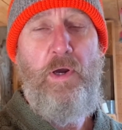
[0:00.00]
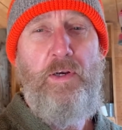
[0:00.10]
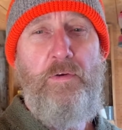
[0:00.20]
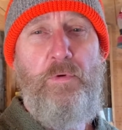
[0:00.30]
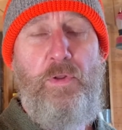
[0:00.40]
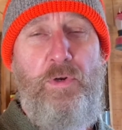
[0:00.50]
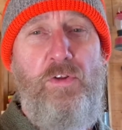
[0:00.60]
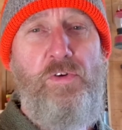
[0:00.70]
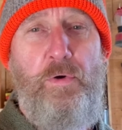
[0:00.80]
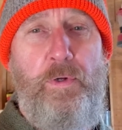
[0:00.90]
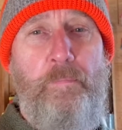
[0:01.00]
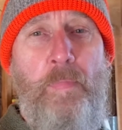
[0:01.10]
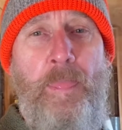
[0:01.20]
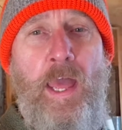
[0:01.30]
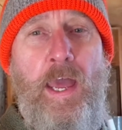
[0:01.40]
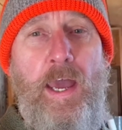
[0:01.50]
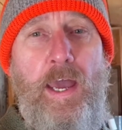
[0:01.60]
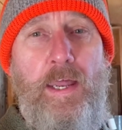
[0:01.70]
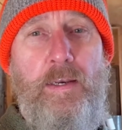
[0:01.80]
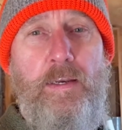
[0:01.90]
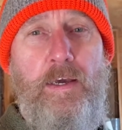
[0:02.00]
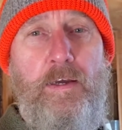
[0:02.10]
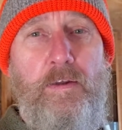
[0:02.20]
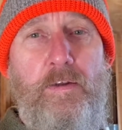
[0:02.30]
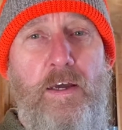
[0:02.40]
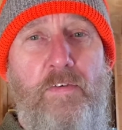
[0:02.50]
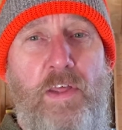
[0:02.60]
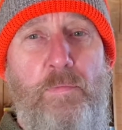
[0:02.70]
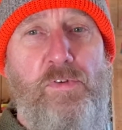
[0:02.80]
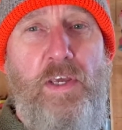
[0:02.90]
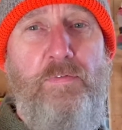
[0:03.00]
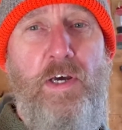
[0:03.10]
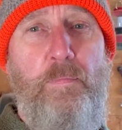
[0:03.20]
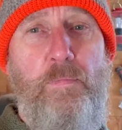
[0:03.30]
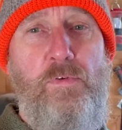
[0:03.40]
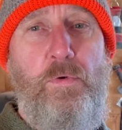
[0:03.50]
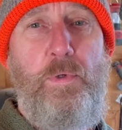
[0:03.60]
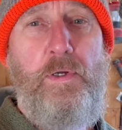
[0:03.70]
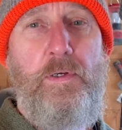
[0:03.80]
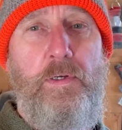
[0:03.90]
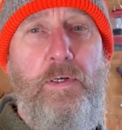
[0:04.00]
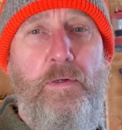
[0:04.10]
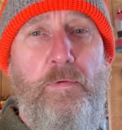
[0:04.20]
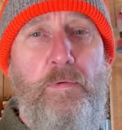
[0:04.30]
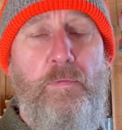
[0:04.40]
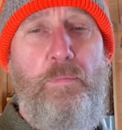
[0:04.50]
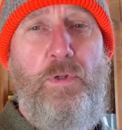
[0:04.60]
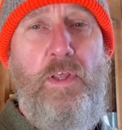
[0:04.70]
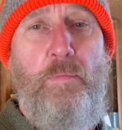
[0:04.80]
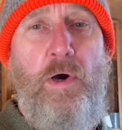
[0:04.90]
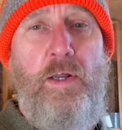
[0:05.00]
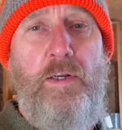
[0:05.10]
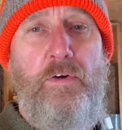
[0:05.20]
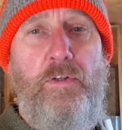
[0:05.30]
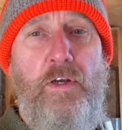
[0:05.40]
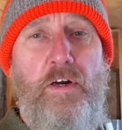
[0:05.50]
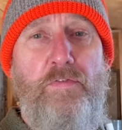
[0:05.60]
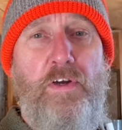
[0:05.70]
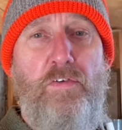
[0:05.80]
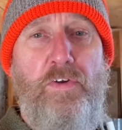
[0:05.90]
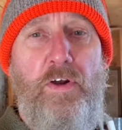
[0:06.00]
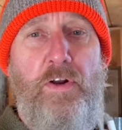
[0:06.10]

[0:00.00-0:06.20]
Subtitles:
without his knowing, and I have them saved up so we can put them on here and there if I can figure out